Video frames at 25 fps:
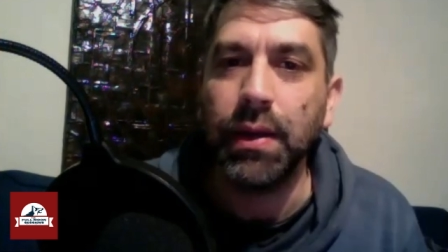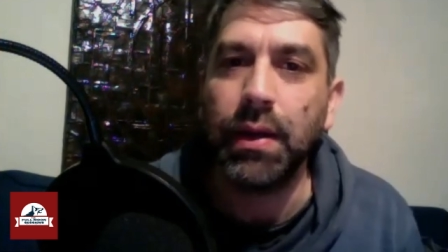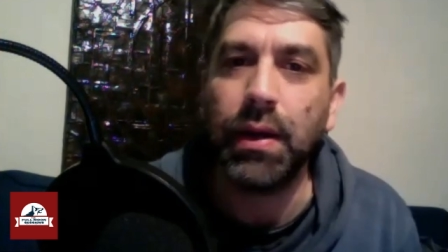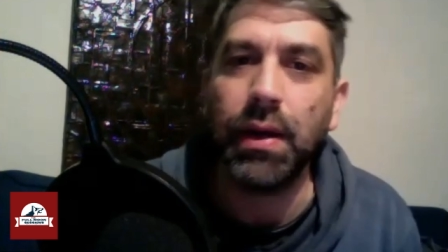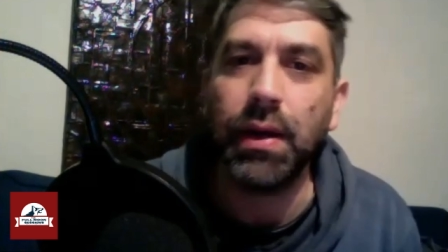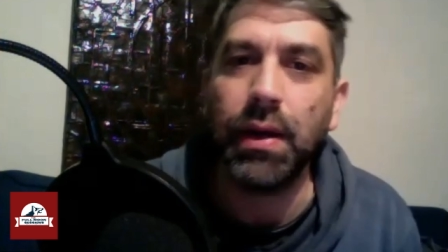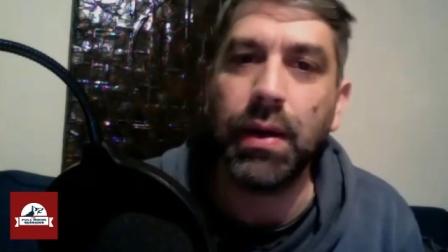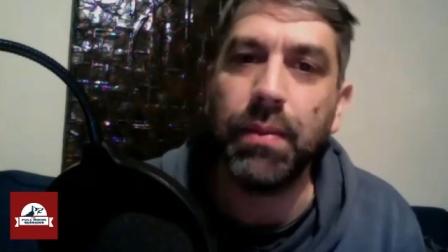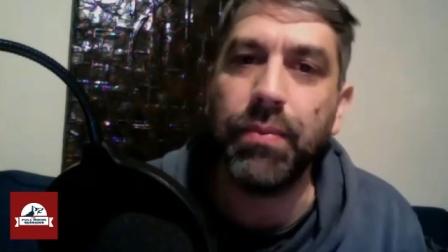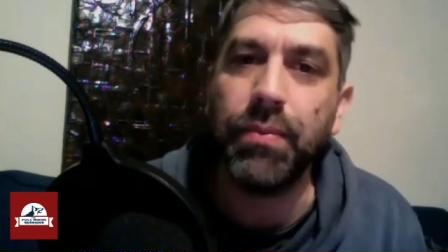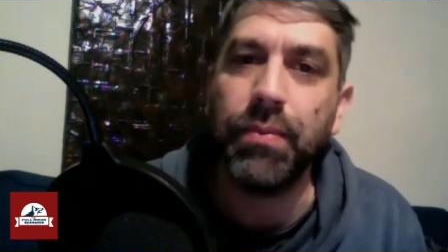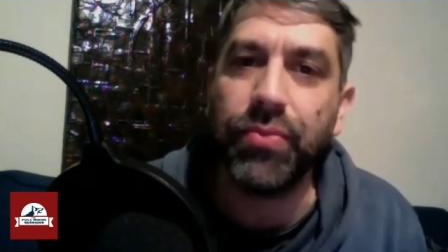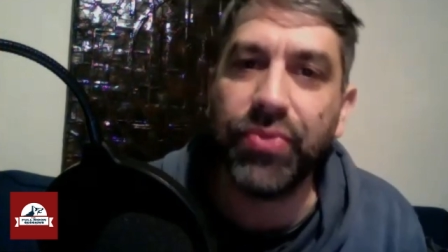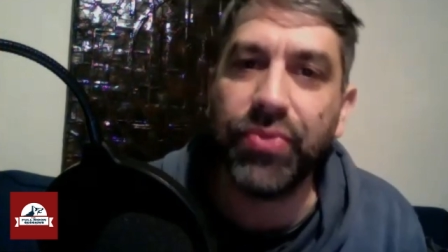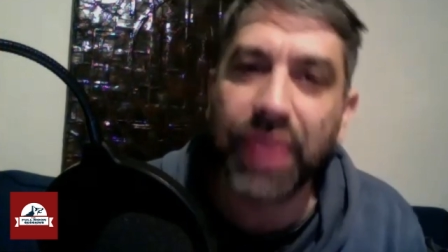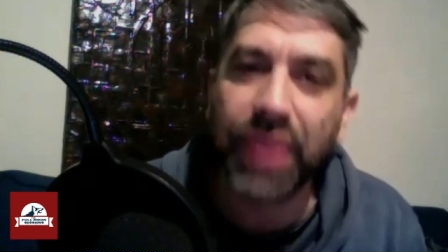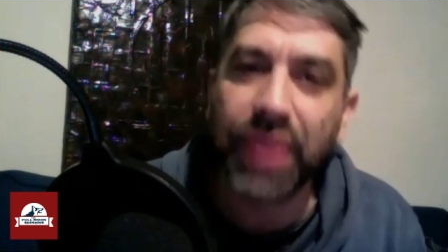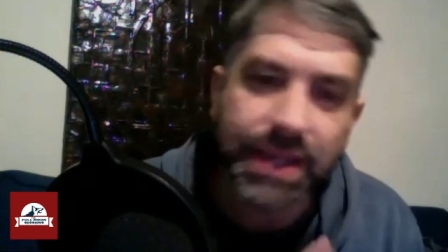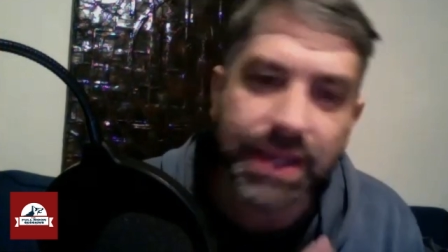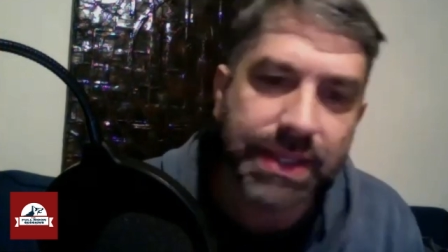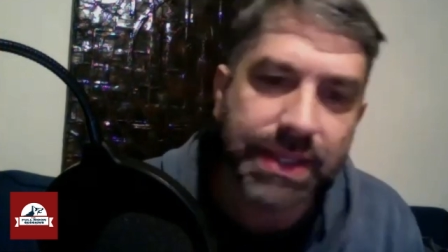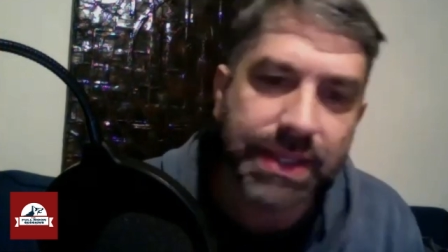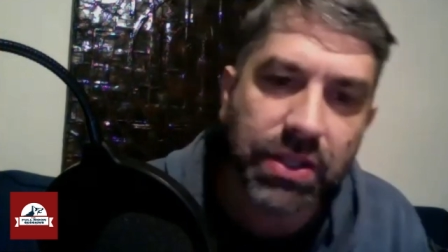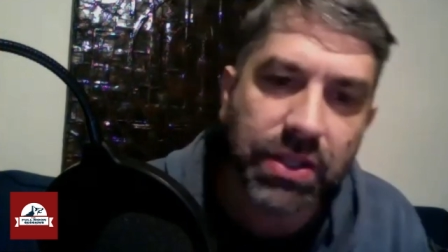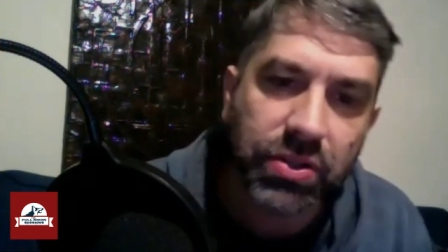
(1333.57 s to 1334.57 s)
um
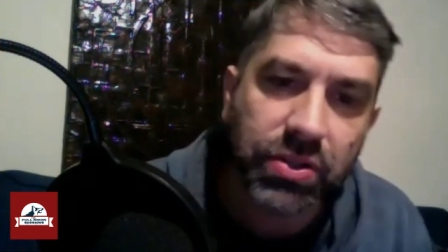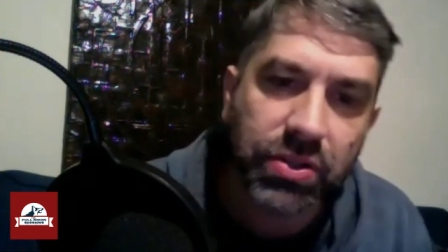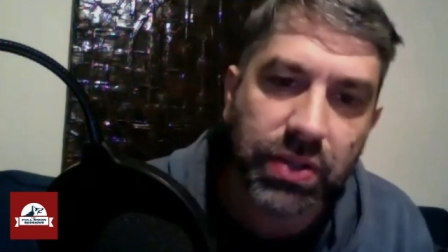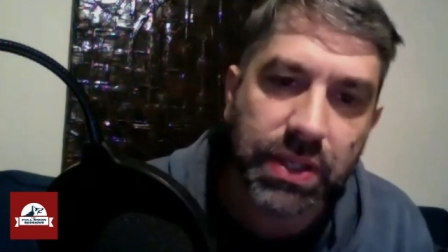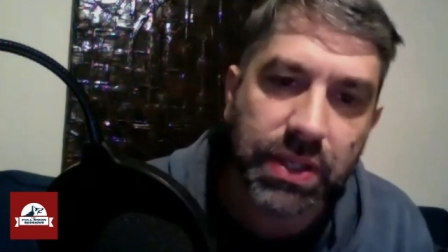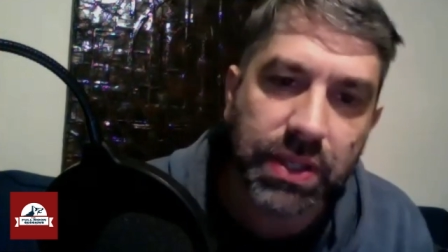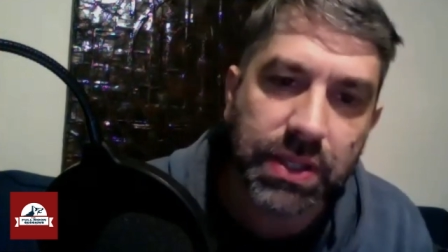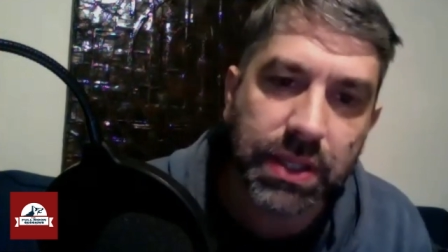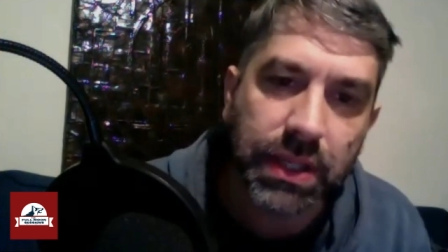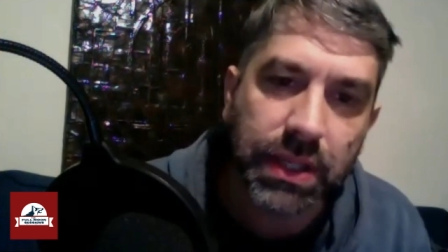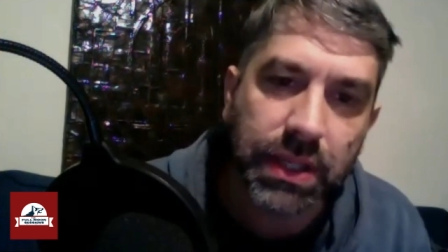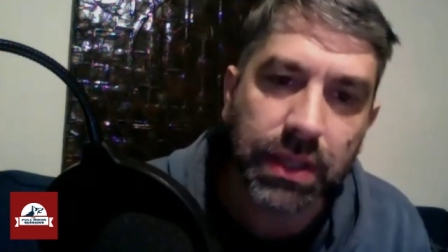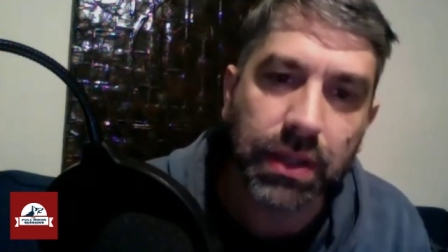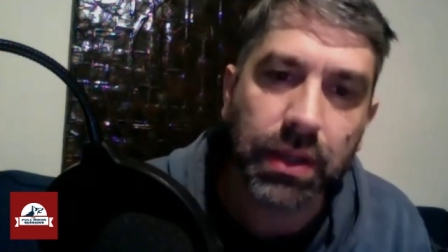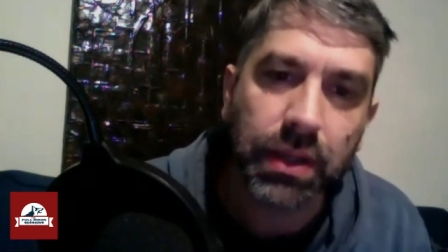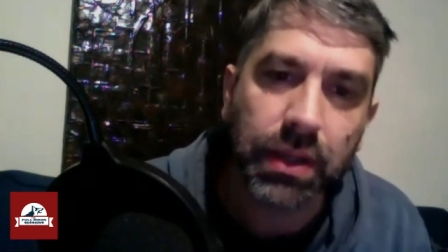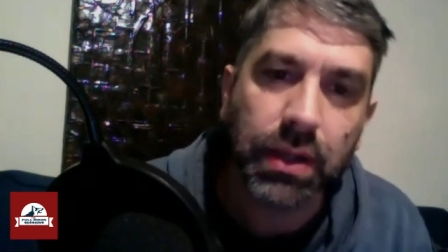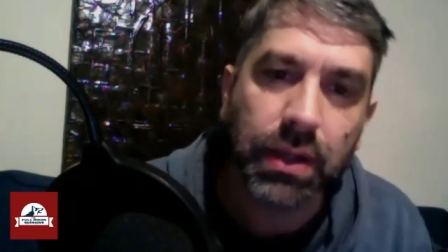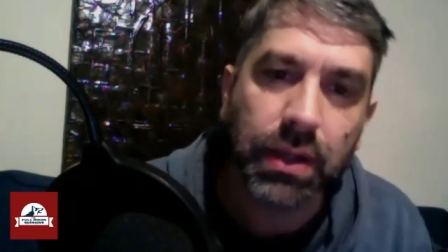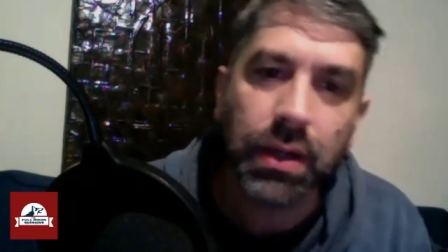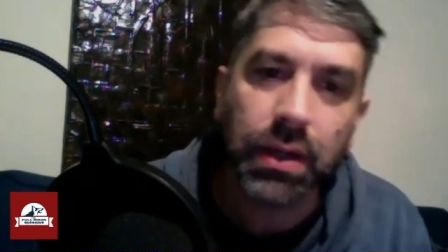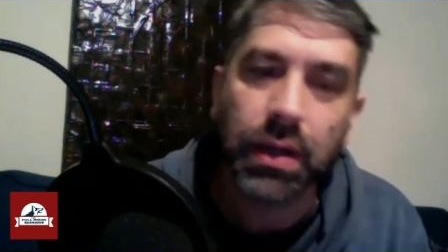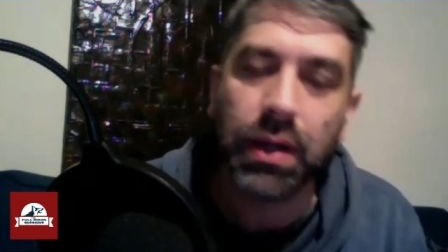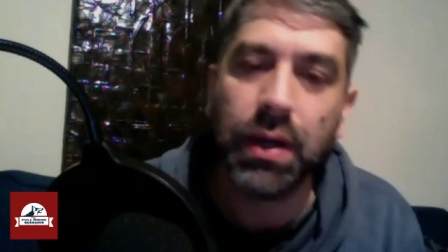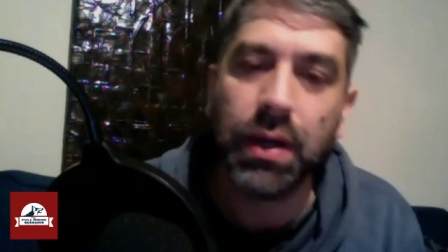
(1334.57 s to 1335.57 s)
that's interesting
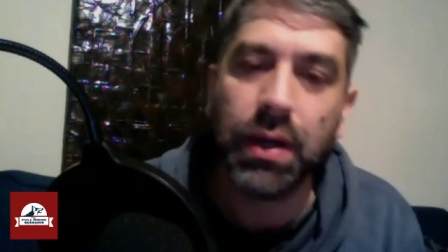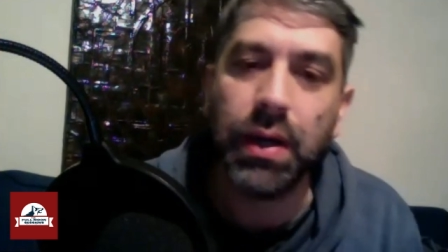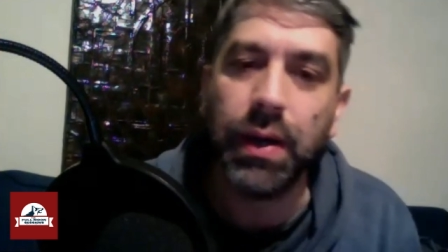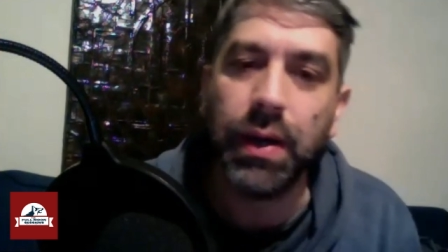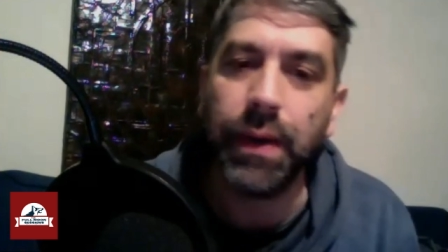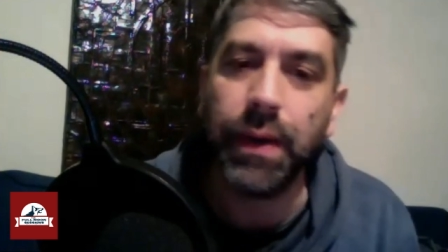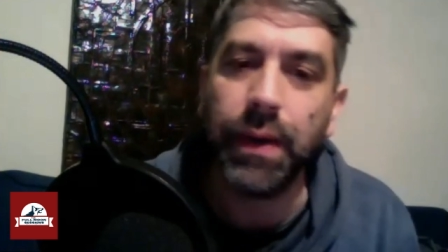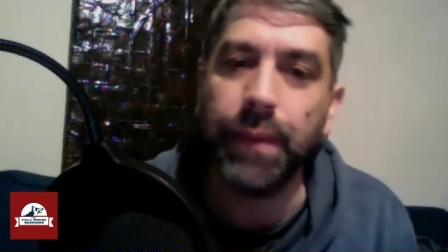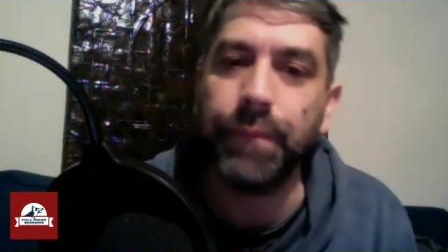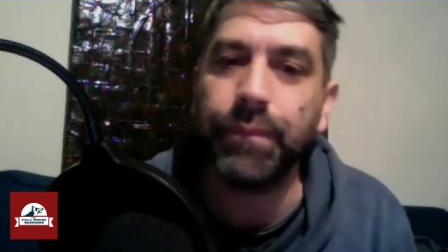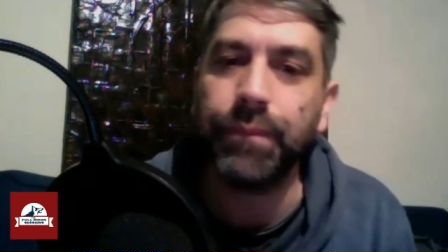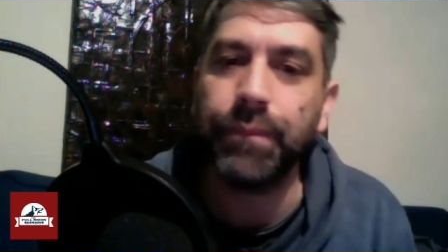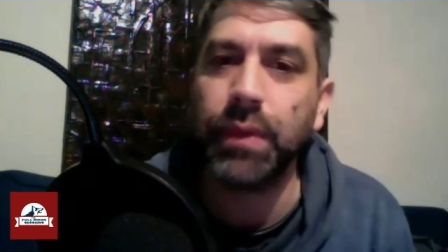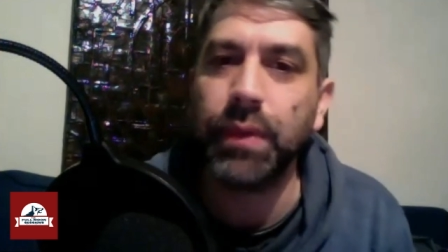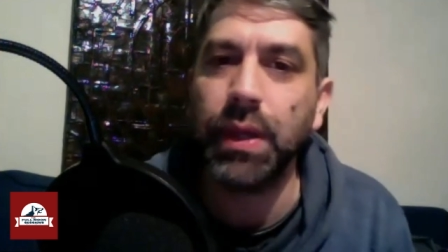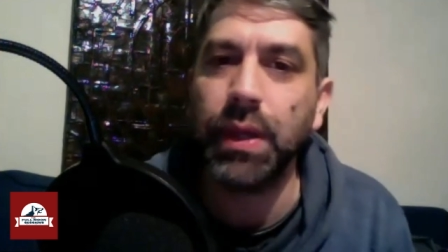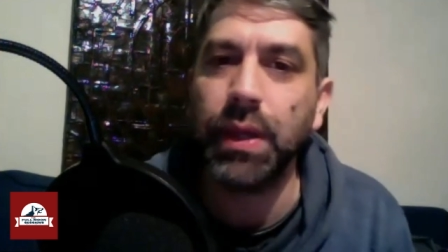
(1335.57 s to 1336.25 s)
um